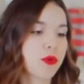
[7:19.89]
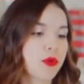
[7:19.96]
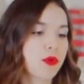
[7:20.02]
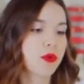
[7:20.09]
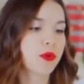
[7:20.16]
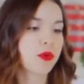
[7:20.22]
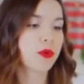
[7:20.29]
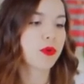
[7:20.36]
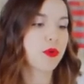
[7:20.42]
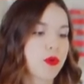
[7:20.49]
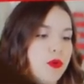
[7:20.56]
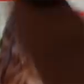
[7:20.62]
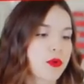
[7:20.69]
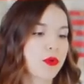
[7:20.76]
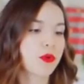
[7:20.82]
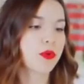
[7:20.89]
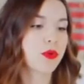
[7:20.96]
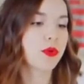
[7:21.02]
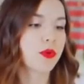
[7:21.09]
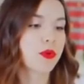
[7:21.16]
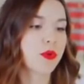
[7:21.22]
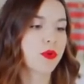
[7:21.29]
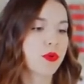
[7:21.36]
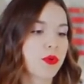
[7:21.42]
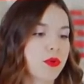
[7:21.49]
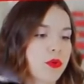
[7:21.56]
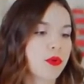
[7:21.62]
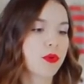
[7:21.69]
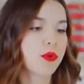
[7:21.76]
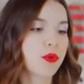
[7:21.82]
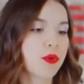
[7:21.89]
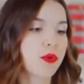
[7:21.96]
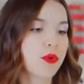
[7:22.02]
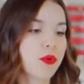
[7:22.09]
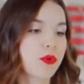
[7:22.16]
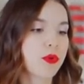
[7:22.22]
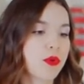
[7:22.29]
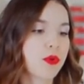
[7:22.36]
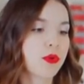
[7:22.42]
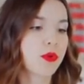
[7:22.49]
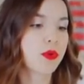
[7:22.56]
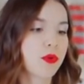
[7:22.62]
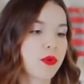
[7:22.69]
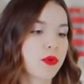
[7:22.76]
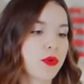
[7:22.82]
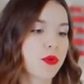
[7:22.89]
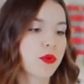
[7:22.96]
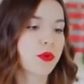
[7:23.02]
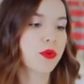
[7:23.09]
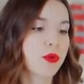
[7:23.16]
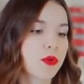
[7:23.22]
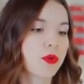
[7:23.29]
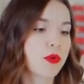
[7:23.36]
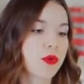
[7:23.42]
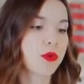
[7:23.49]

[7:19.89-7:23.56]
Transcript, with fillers: and I wanted to show you guys my new end card because look how cute it is!